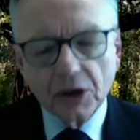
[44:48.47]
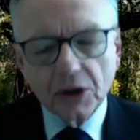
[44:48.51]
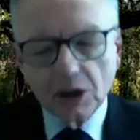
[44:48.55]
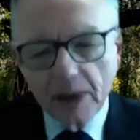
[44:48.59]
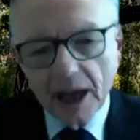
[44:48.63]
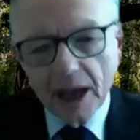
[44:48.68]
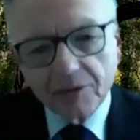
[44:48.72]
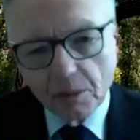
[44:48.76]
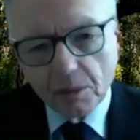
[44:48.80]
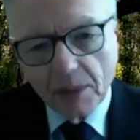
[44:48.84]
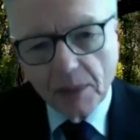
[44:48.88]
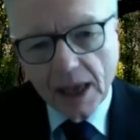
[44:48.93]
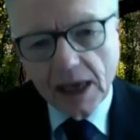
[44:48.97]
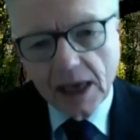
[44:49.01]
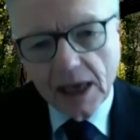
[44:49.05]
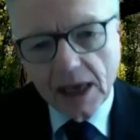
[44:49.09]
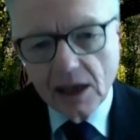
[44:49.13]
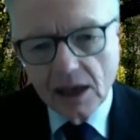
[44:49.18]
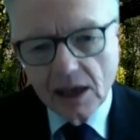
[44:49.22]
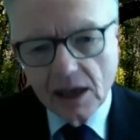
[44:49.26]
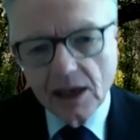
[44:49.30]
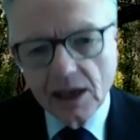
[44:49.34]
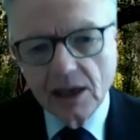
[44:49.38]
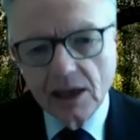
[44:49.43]
for many
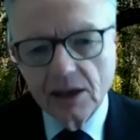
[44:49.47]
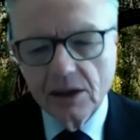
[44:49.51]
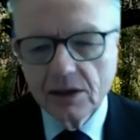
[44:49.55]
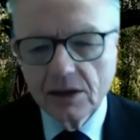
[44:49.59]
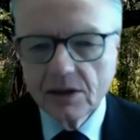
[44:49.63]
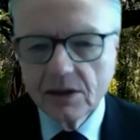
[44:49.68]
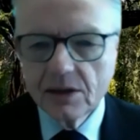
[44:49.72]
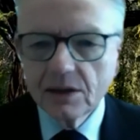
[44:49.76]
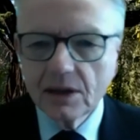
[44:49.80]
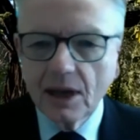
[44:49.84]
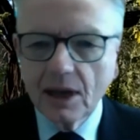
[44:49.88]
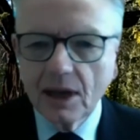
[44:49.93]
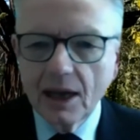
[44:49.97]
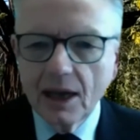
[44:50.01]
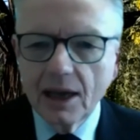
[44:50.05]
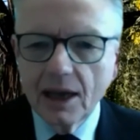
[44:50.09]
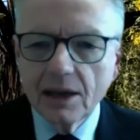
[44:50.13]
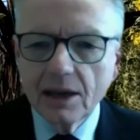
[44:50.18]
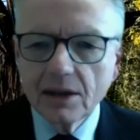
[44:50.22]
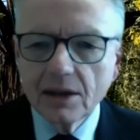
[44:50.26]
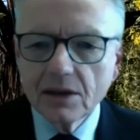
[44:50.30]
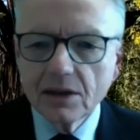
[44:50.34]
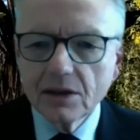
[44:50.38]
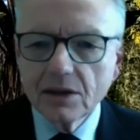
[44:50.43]
years
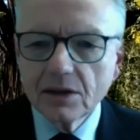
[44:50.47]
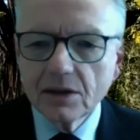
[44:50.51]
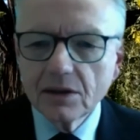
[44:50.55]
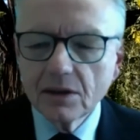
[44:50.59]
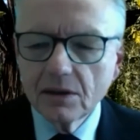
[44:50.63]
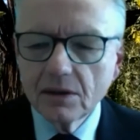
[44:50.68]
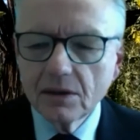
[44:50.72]
as